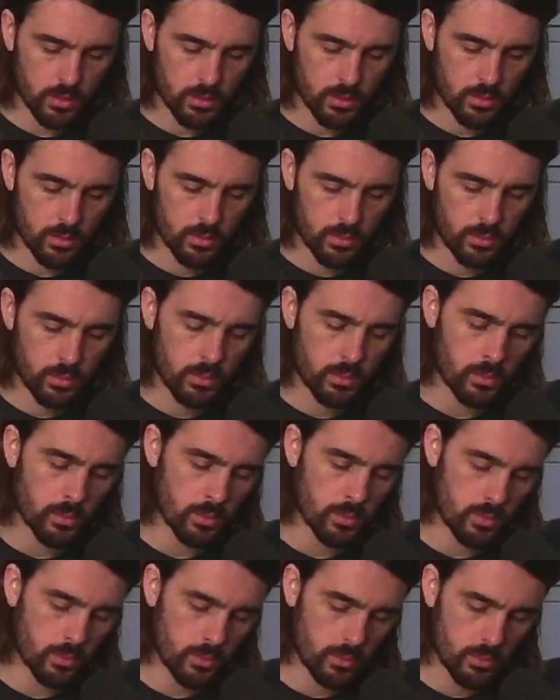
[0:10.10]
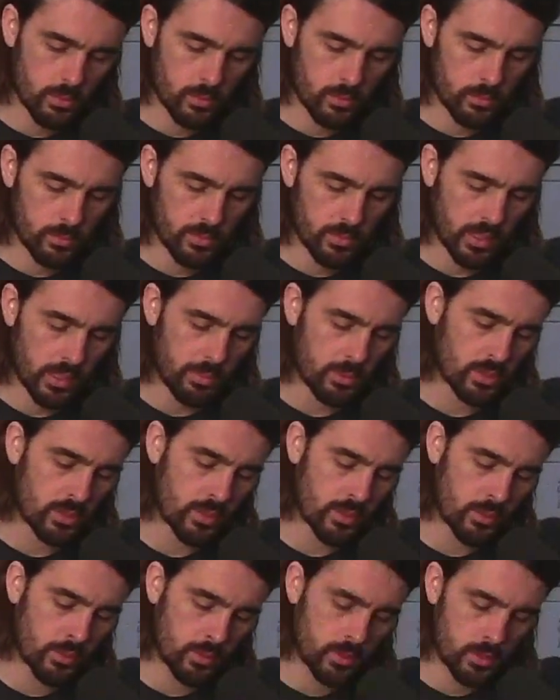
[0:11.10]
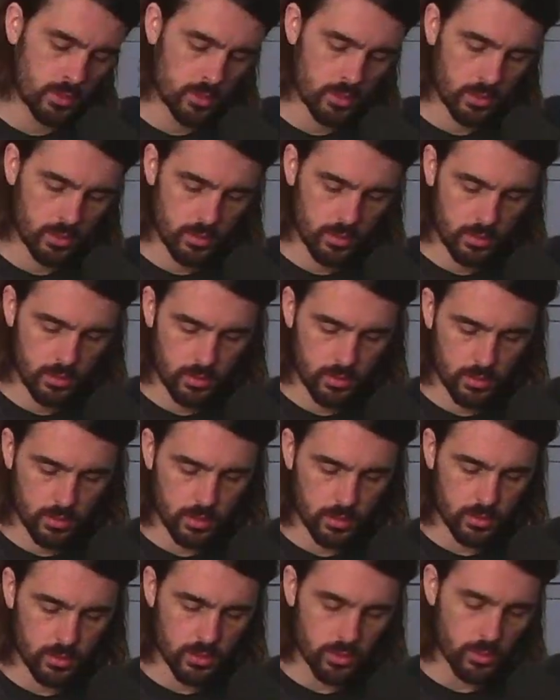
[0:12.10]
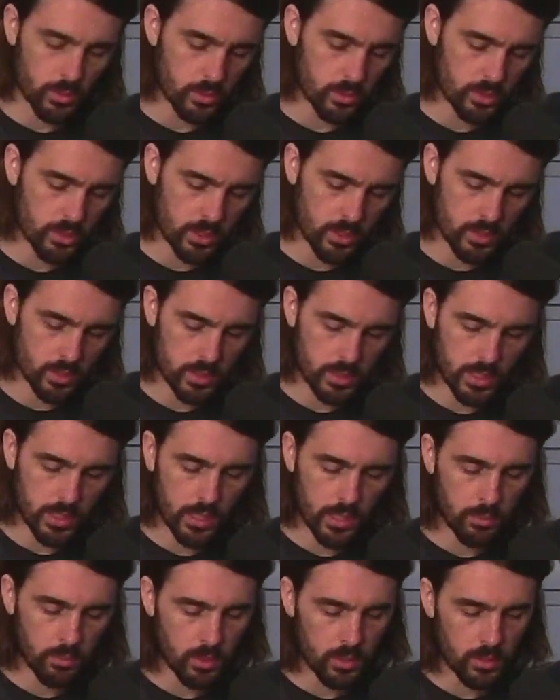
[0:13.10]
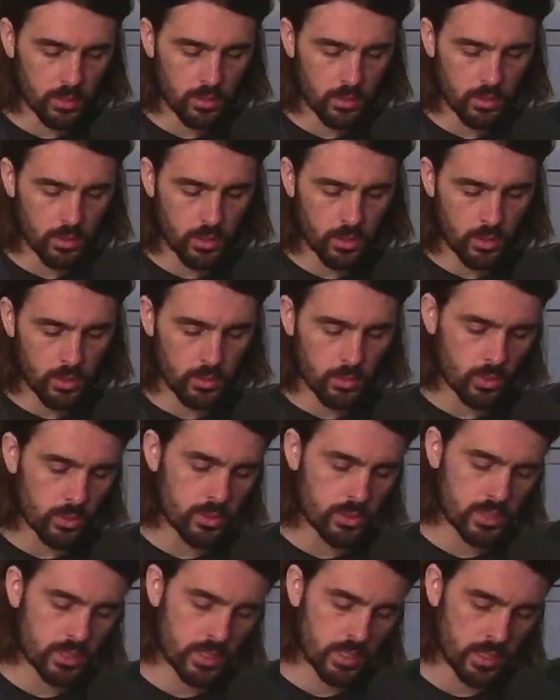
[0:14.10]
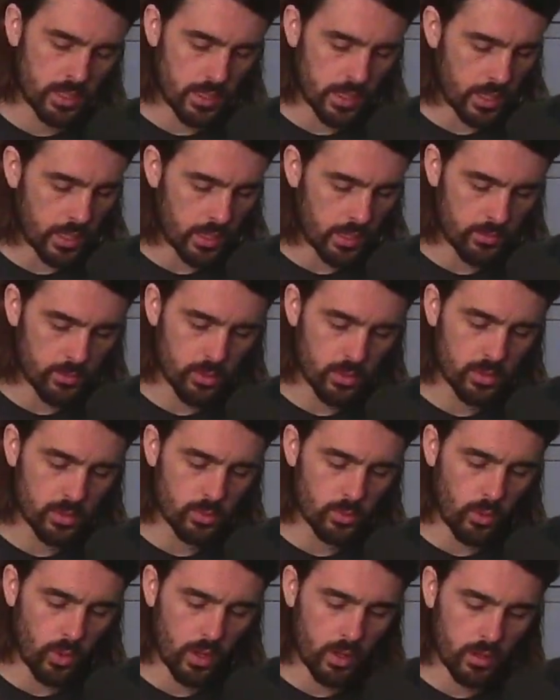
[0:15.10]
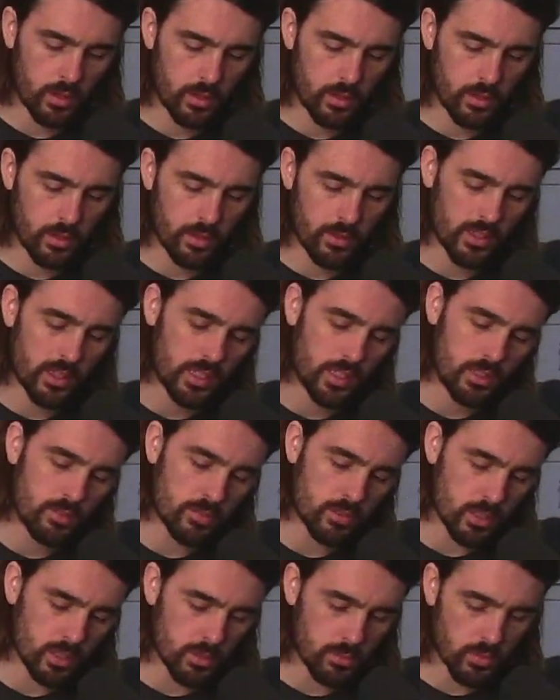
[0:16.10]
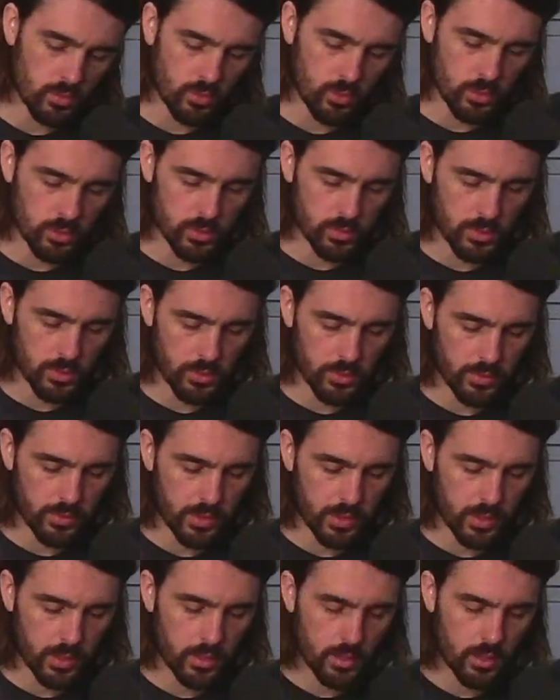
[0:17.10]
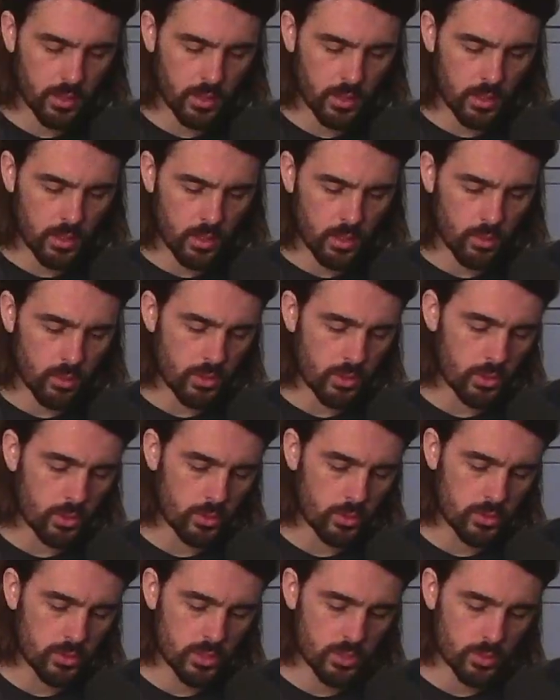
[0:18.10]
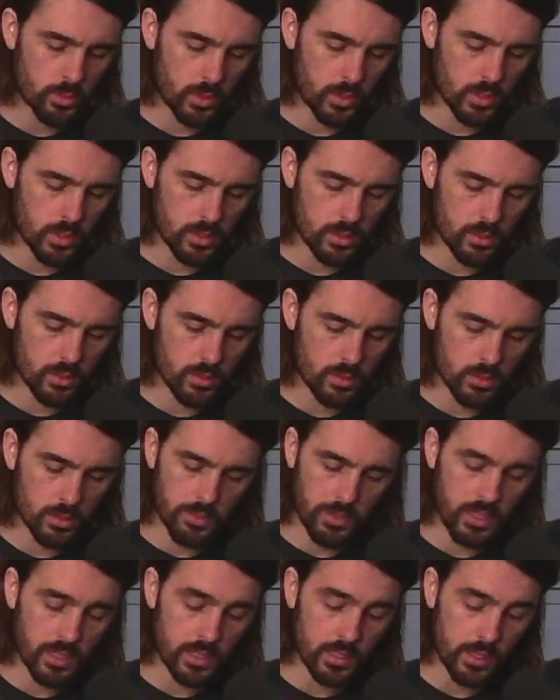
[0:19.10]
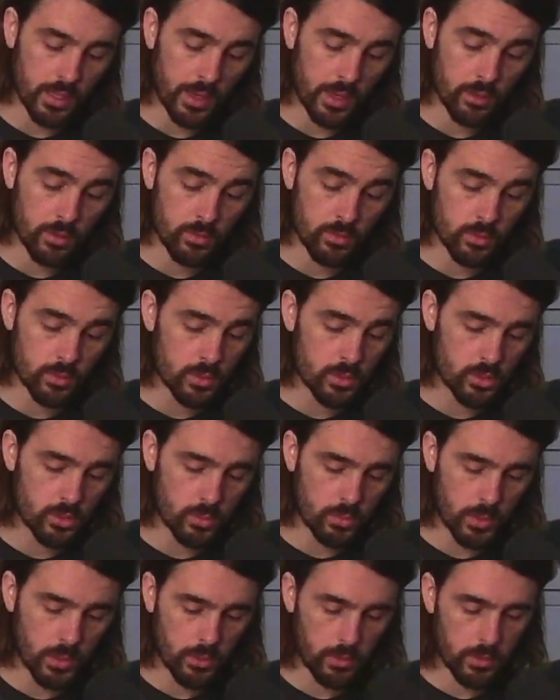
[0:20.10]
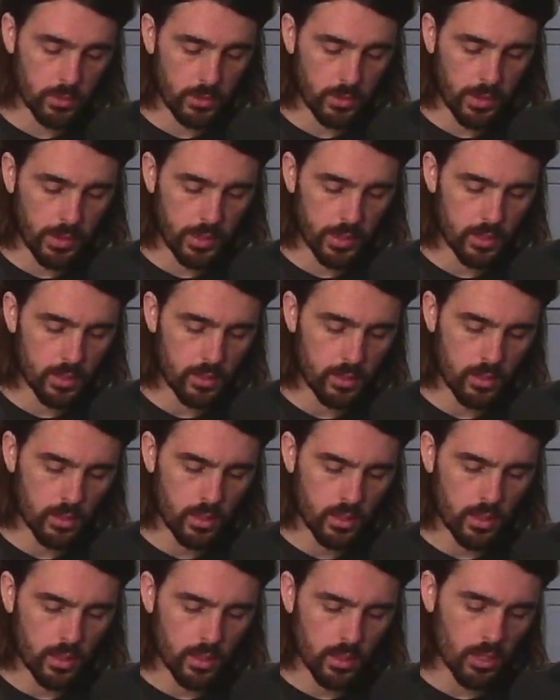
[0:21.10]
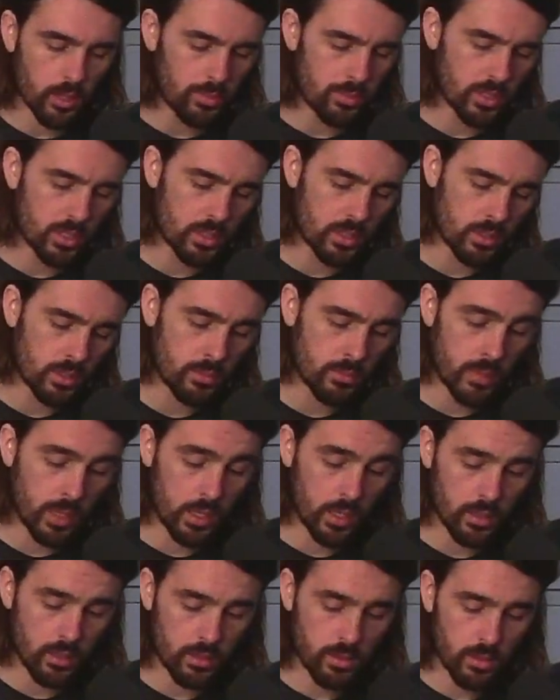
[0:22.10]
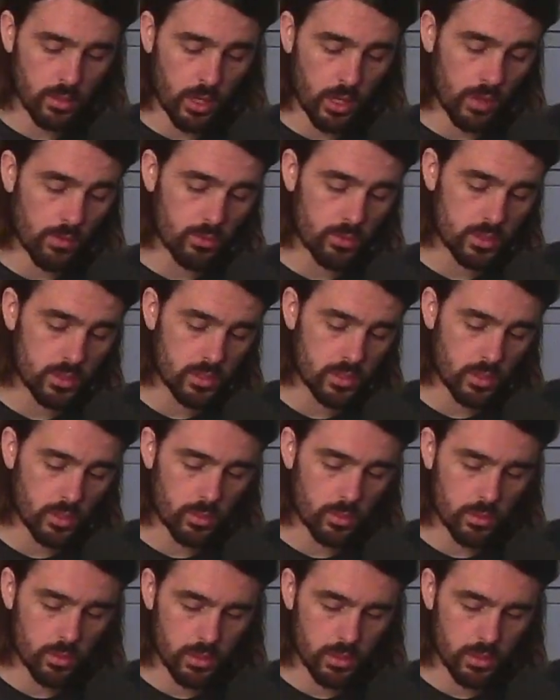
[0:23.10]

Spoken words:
No, Kapitanovich, said Seroja as he came in, rosy and gay after his walk on the evening before his birthday, while the old Swiss, smiling down from his superior height, helped the young man off with his coat.